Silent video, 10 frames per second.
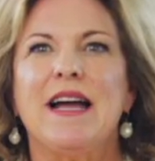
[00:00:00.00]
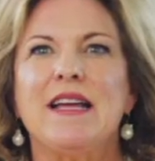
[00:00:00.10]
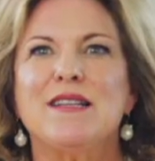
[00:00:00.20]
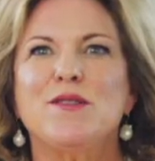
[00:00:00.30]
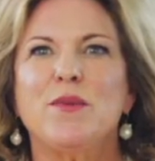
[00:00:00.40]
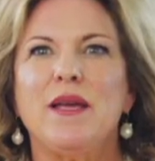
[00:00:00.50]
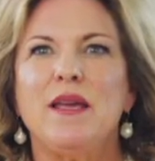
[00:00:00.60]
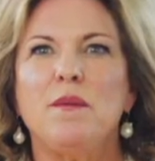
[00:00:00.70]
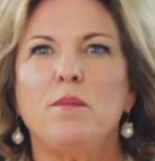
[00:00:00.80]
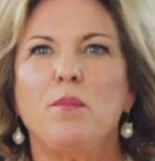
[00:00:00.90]
And
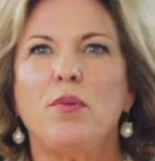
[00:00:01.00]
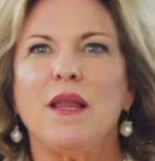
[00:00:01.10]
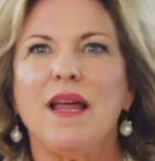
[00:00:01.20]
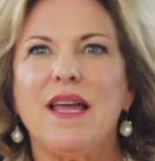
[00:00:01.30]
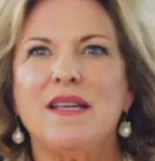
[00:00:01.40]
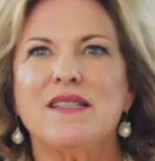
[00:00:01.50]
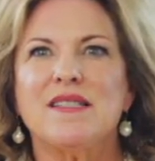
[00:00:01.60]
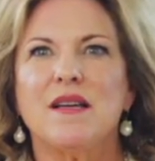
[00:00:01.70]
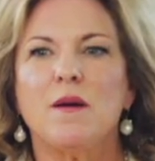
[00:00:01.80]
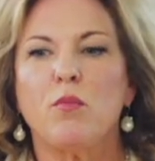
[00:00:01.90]
we
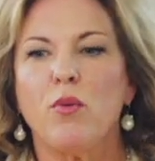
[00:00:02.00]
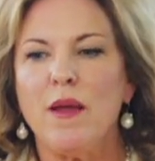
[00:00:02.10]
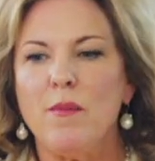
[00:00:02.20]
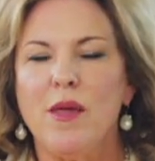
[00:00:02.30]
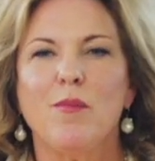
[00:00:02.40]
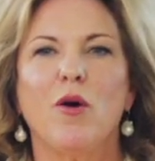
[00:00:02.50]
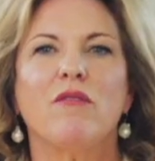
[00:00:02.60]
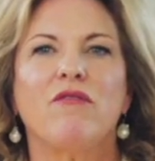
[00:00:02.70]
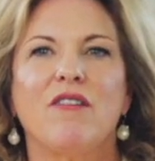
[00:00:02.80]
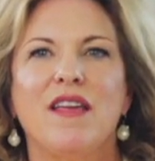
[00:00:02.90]
place a premium on
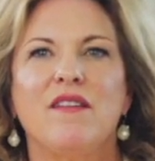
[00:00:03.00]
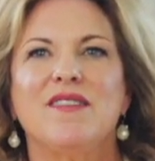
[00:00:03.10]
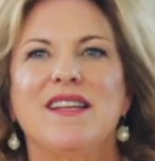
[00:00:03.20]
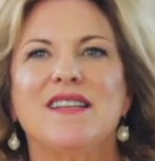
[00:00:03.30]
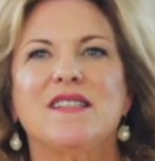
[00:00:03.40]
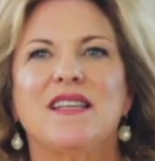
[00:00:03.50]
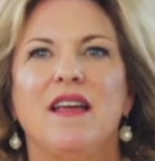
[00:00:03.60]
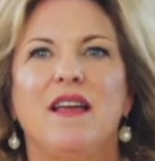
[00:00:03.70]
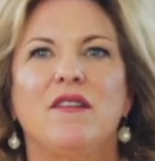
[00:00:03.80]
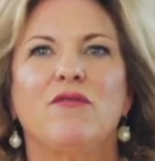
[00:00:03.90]
forgiveness,
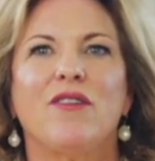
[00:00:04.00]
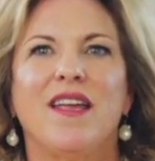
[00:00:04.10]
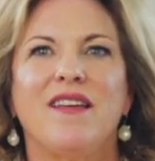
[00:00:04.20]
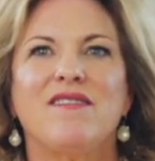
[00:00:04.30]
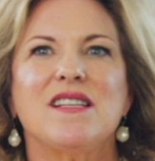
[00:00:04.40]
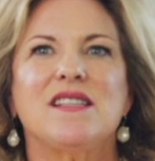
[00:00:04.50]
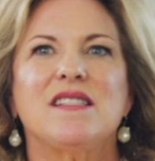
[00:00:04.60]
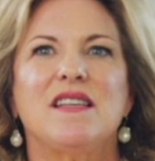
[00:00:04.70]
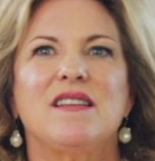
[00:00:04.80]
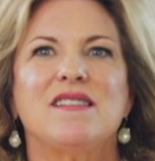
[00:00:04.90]
and
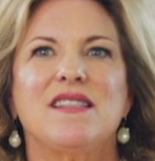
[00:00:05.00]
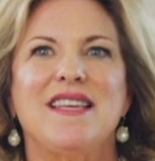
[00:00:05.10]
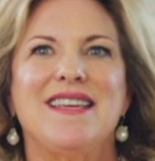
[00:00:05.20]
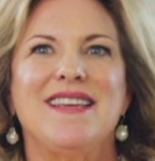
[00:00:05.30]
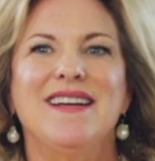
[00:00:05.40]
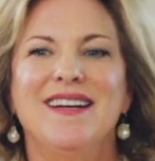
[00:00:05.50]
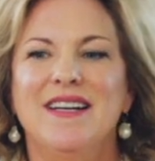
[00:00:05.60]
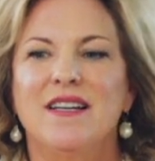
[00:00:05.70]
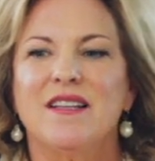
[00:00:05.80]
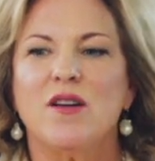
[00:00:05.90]
forgiveness is the,
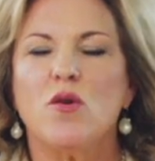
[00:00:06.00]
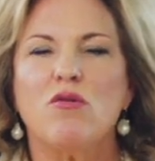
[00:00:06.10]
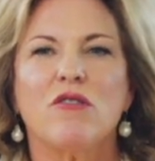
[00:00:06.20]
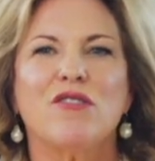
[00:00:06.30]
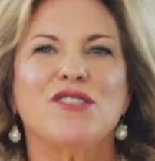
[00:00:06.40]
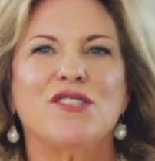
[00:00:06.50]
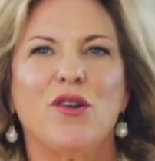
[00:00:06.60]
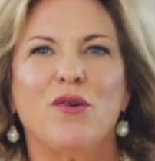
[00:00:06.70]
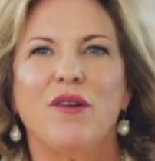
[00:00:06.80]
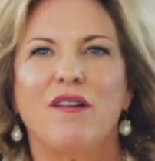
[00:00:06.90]
the
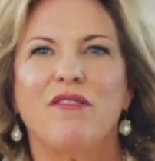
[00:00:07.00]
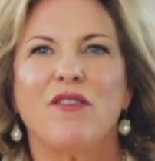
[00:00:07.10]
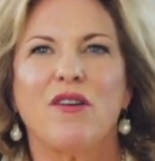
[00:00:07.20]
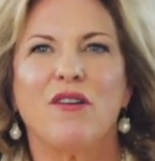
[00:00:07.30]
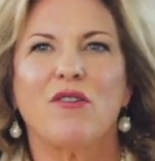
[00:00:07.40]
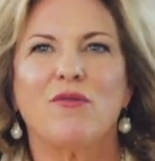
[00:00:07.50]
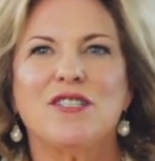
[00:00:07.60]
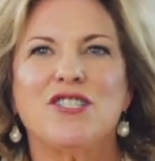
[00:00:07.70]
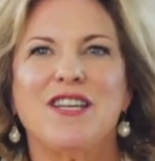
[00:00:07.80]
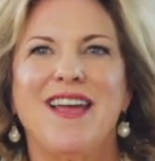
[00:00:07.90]
cornerstone of
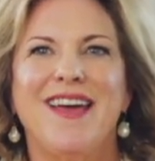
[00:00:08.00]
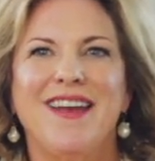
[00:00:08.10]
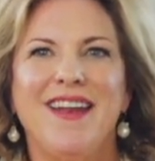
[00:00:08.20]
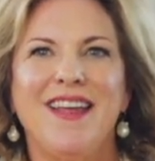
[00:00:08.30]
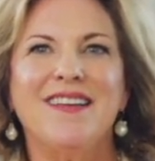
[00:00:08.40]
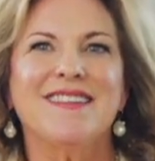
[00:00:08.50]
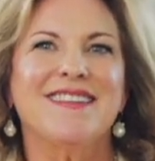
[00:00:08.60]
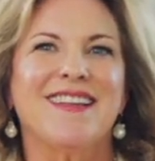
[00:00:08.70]
Christianity,